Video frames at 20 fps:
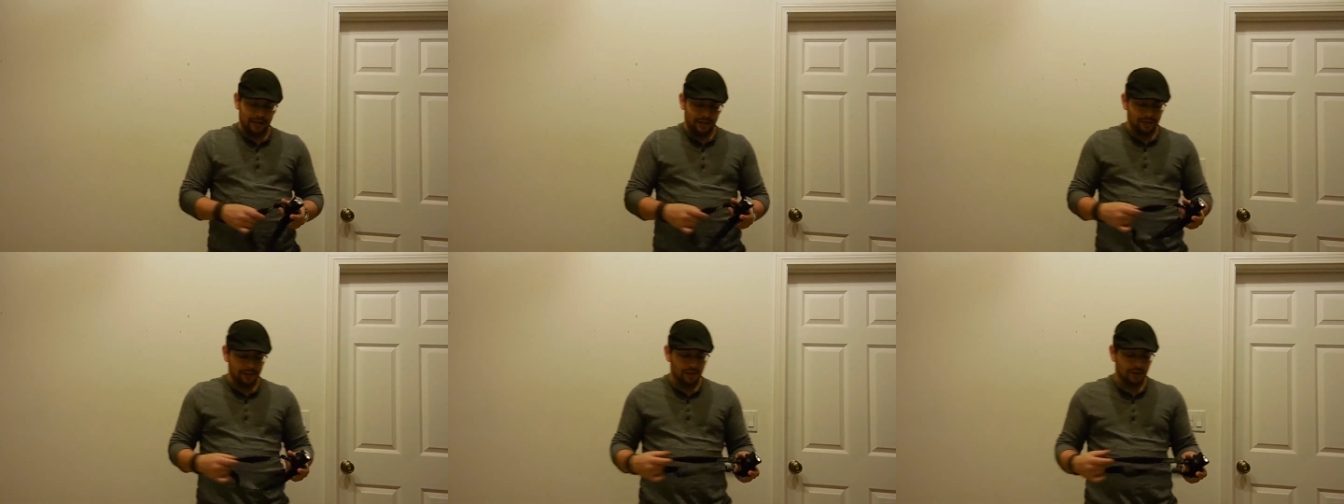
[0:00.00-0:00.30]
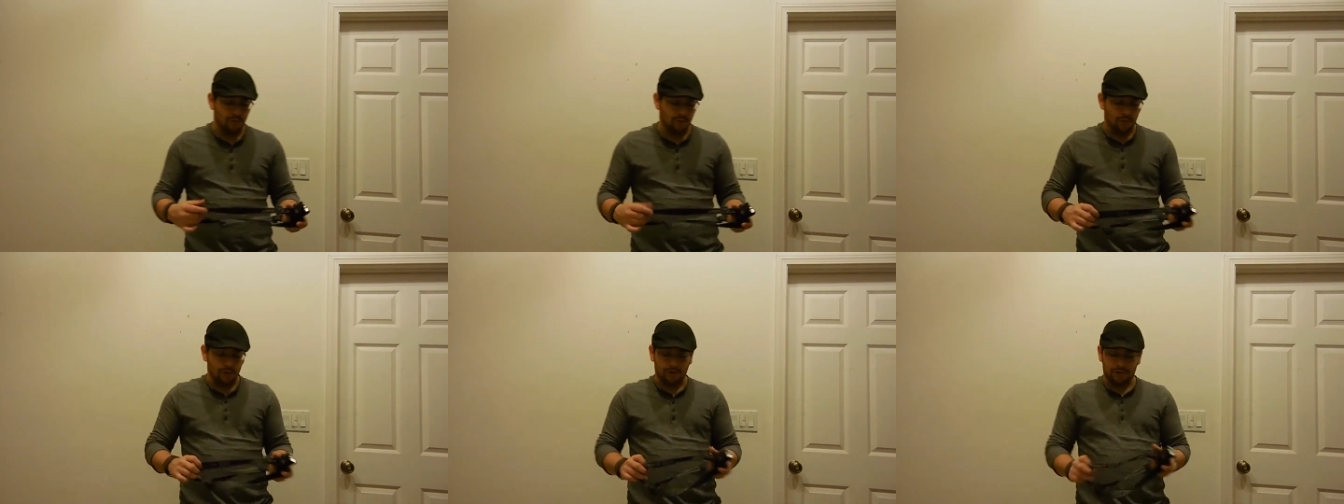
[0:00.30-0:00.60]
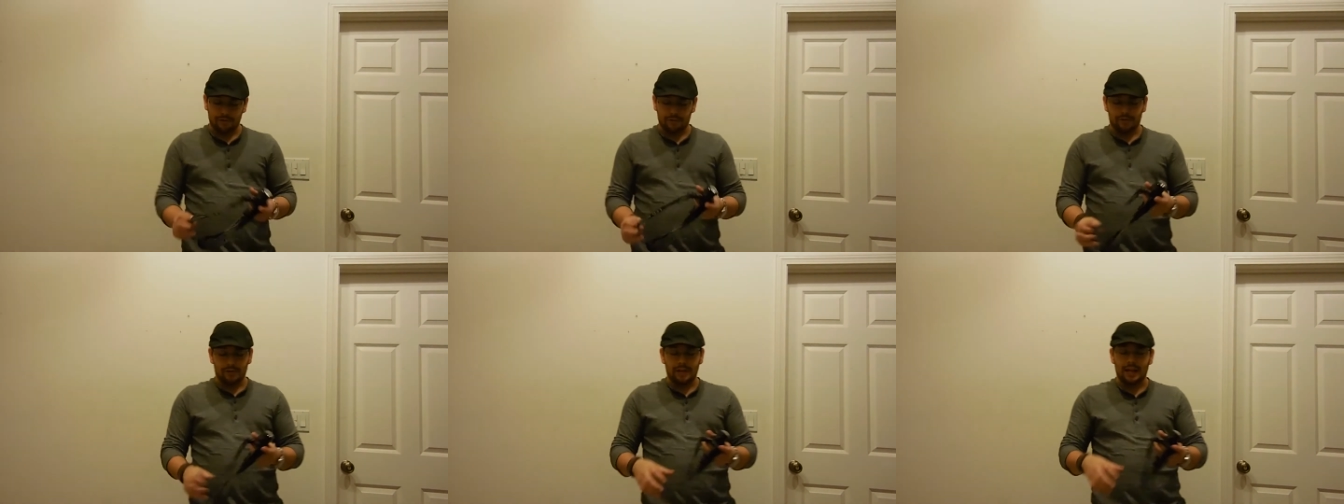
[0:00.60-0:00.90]
It's going to work
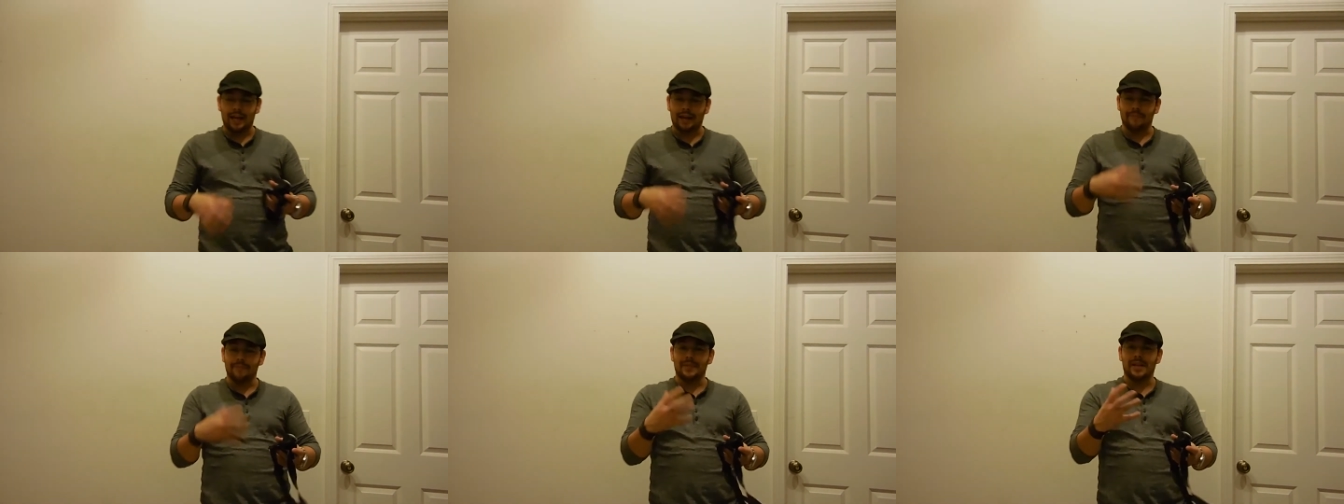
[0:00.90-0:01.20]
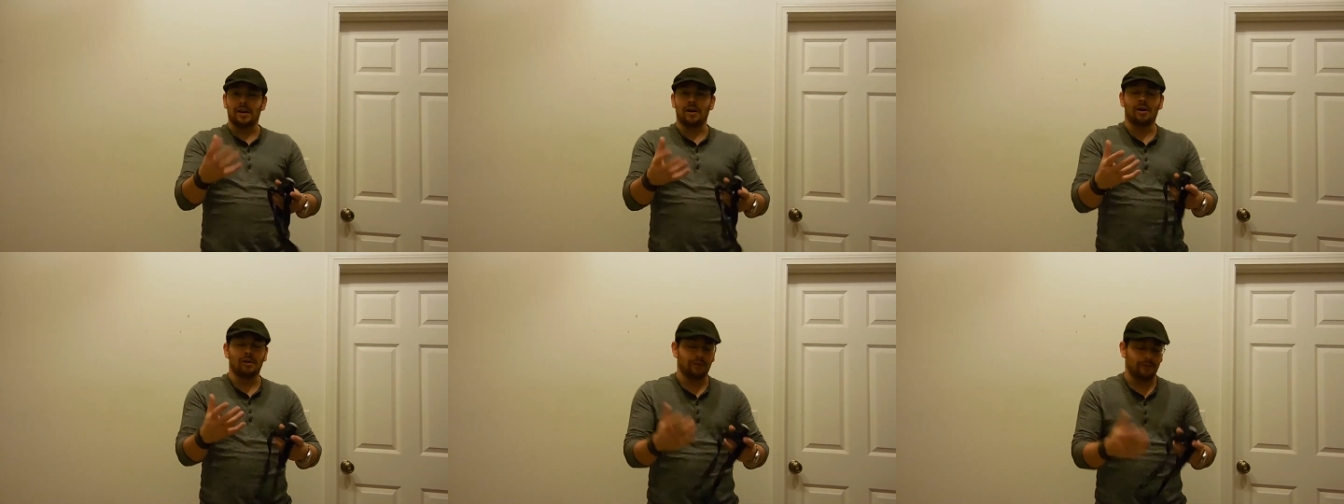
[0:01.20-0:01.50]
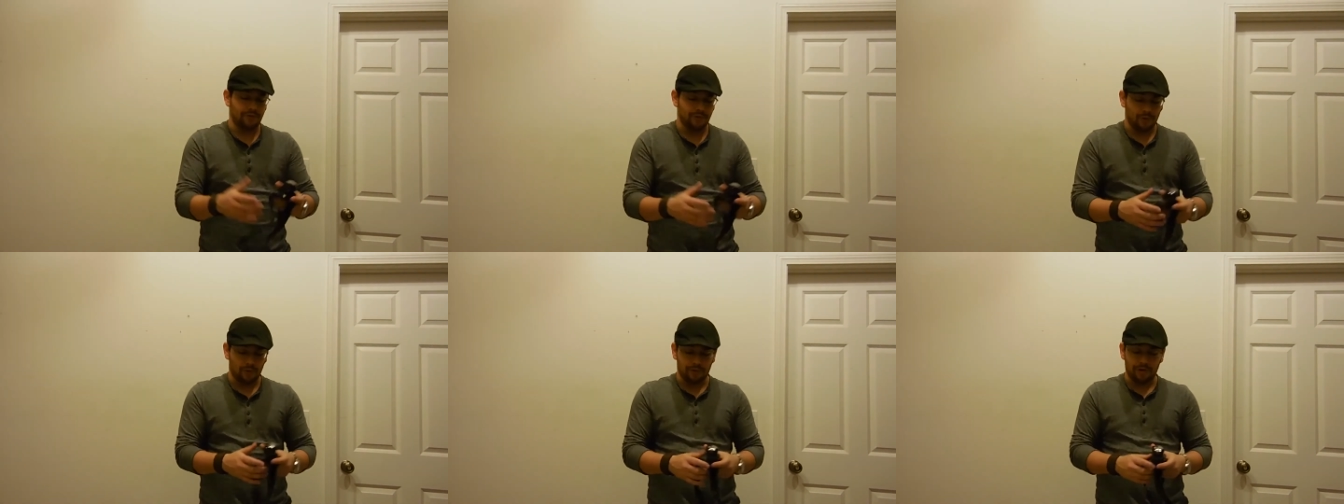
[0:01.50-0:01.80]
and meet all
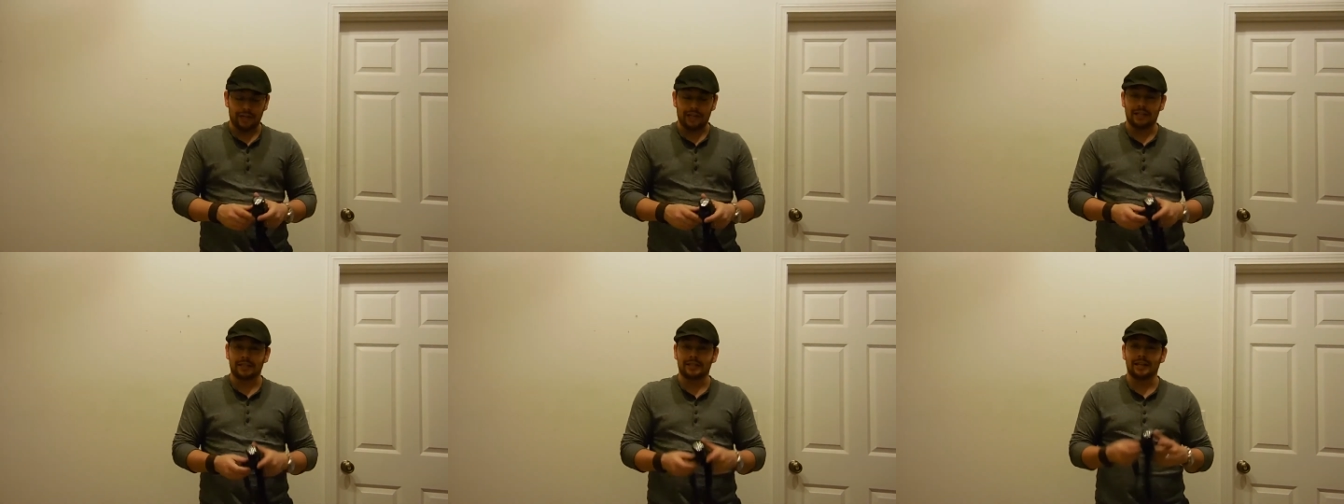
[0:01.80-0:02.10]
of your needs.